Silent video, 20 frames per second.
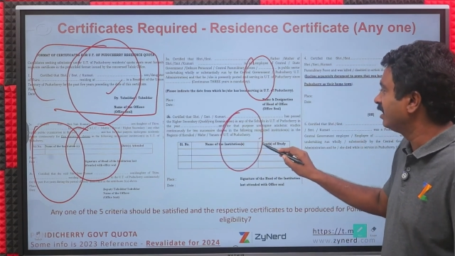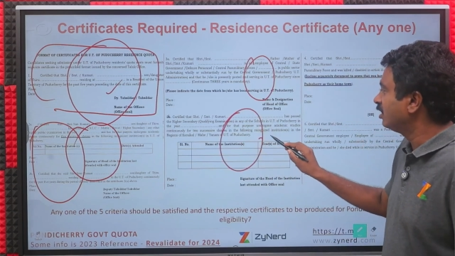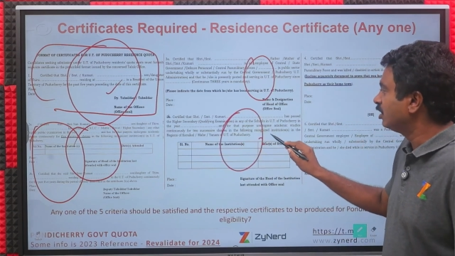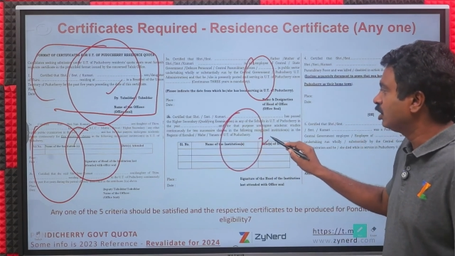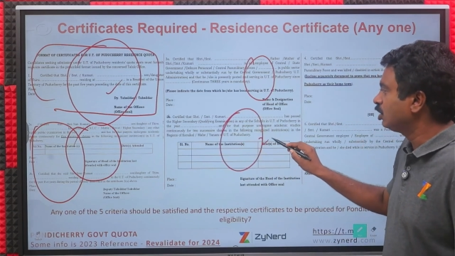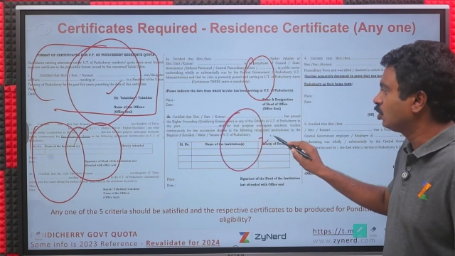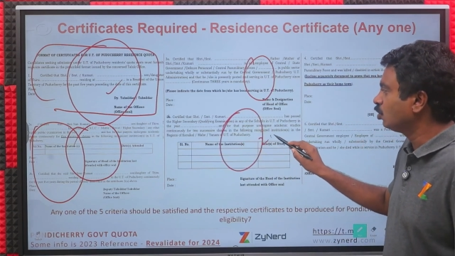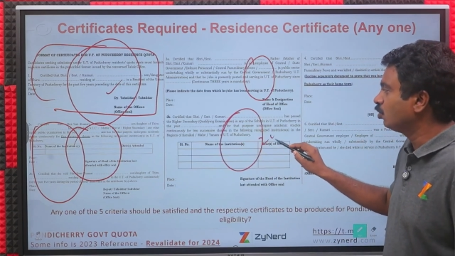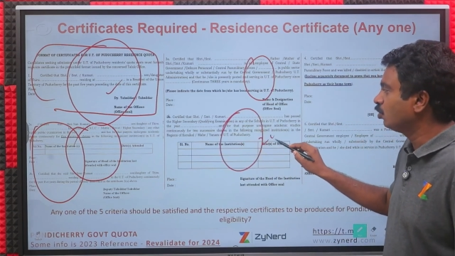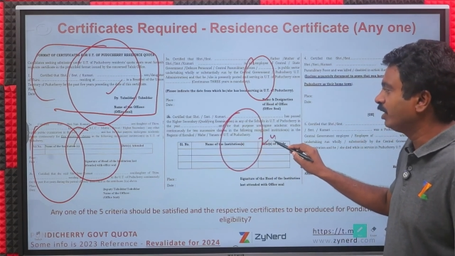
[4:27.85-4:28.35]

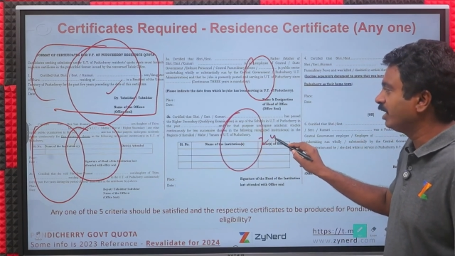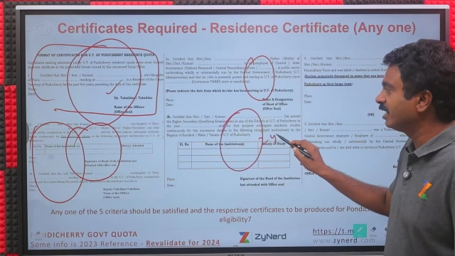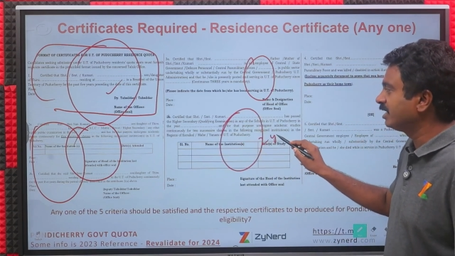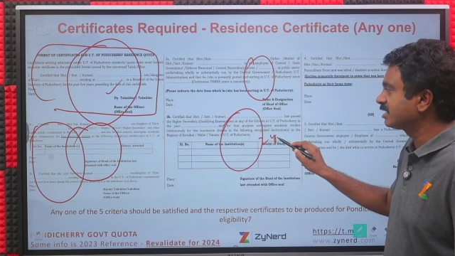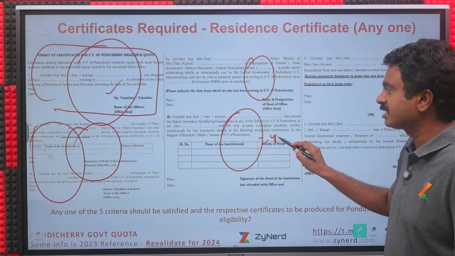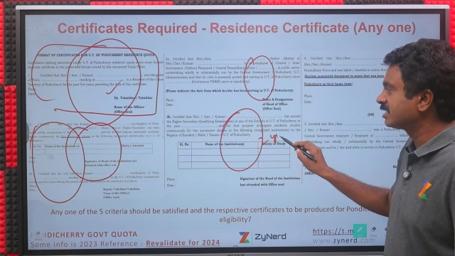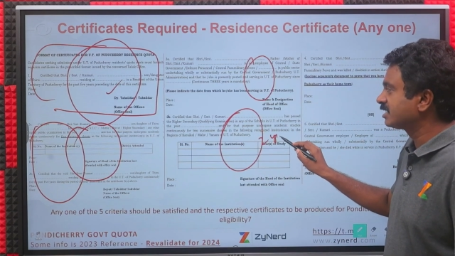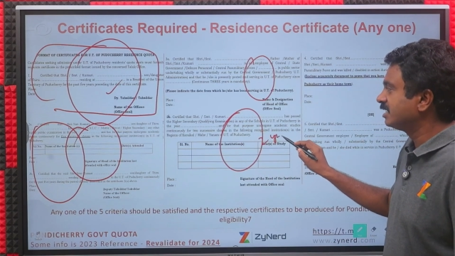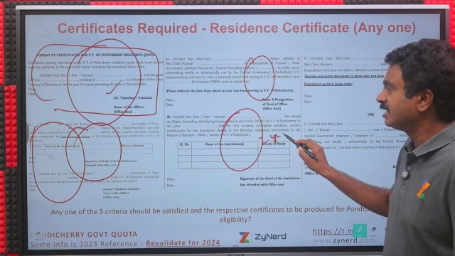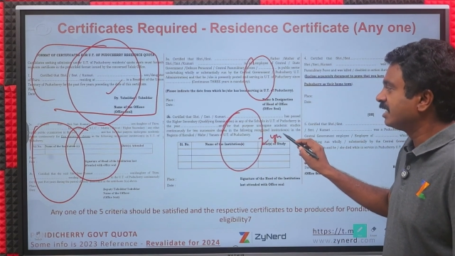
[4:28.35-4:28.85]
2 years
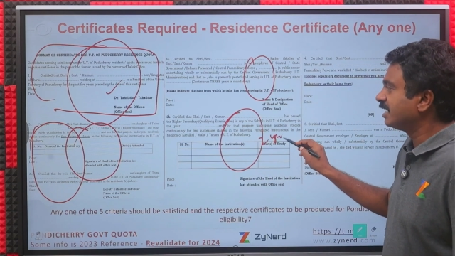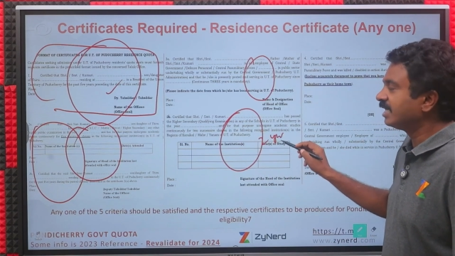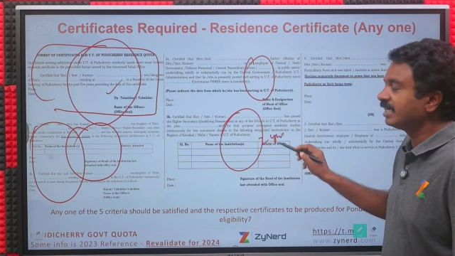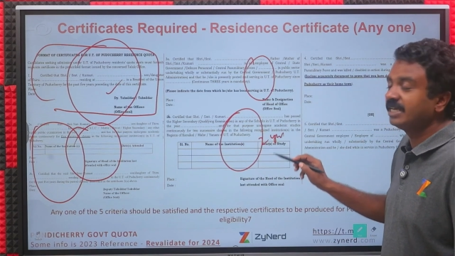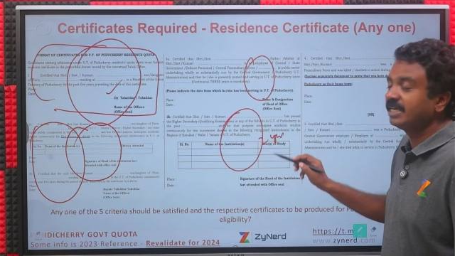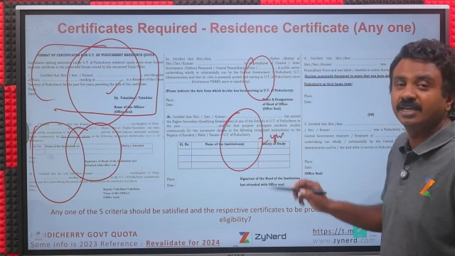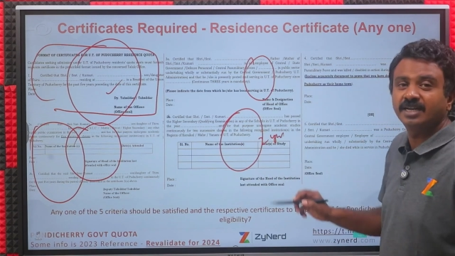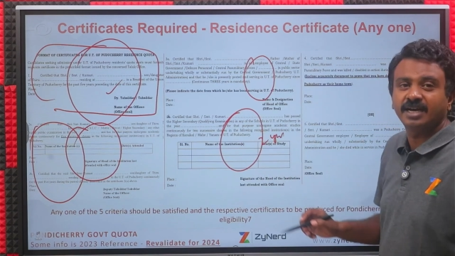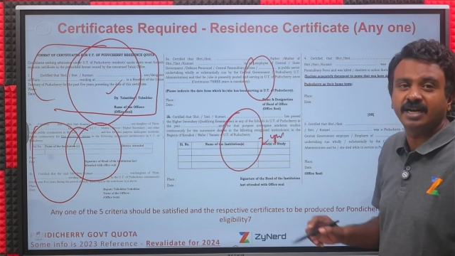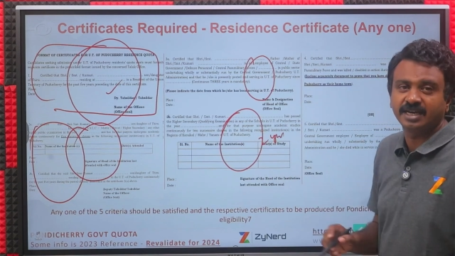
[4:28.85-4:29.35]

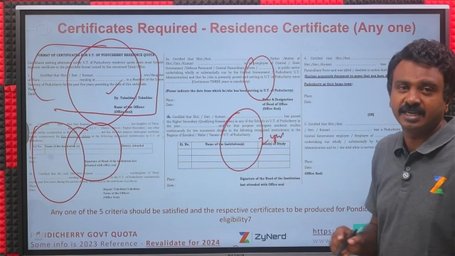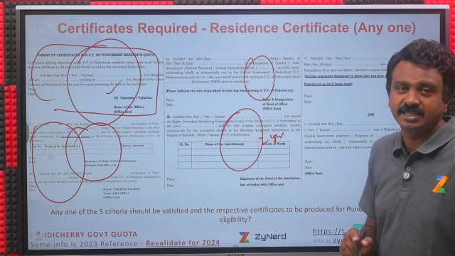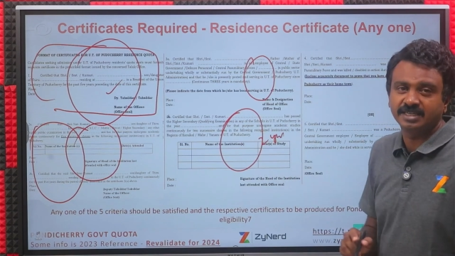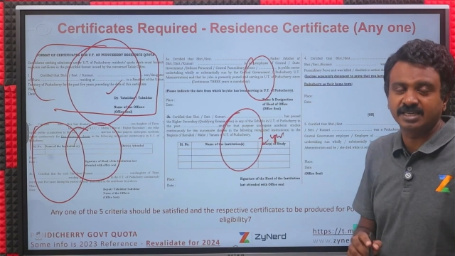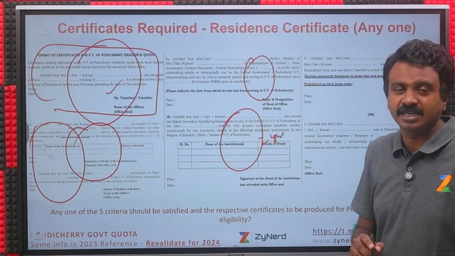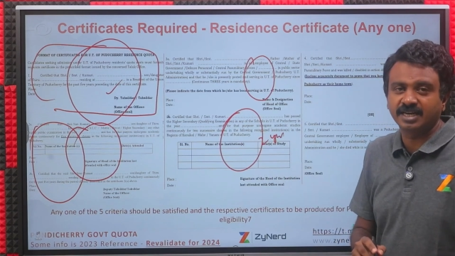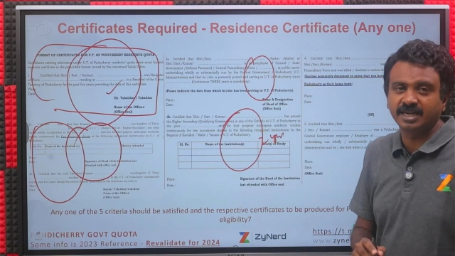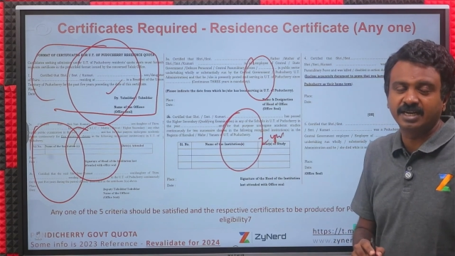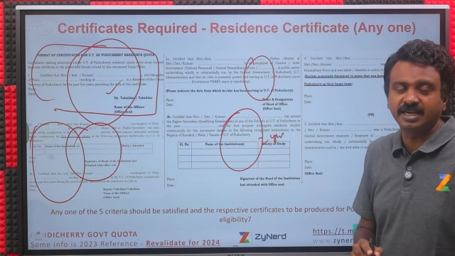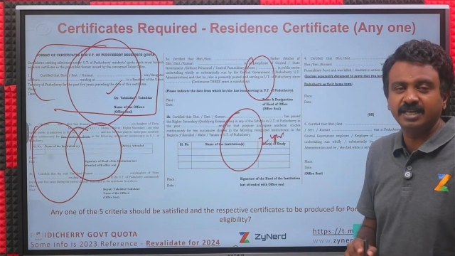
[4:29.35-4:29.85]
in higher
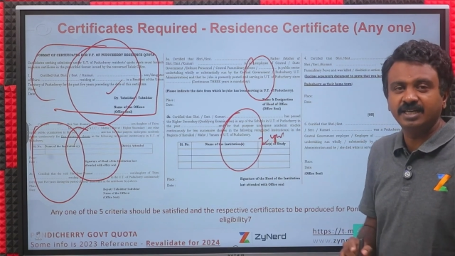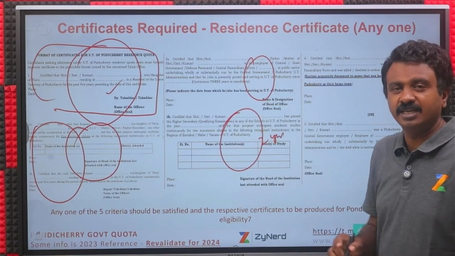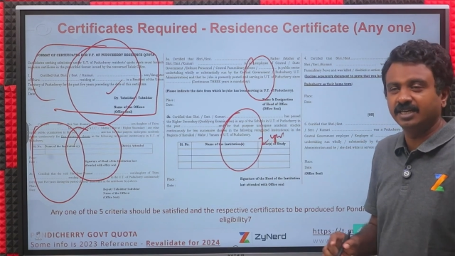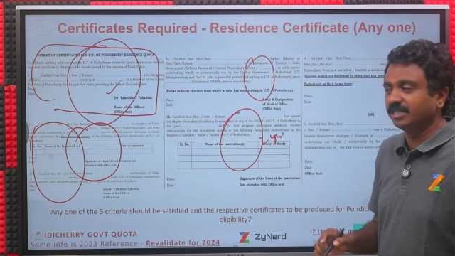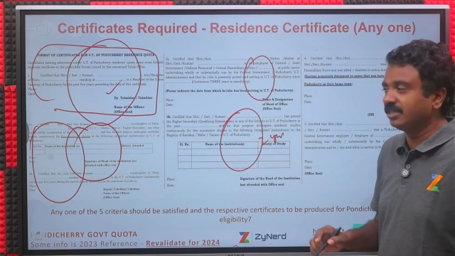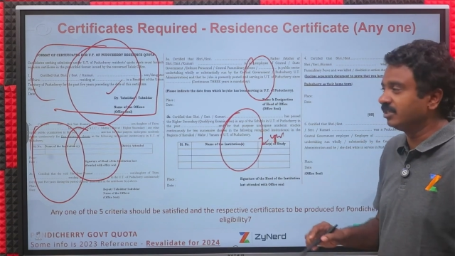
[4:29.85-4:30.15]
secondary in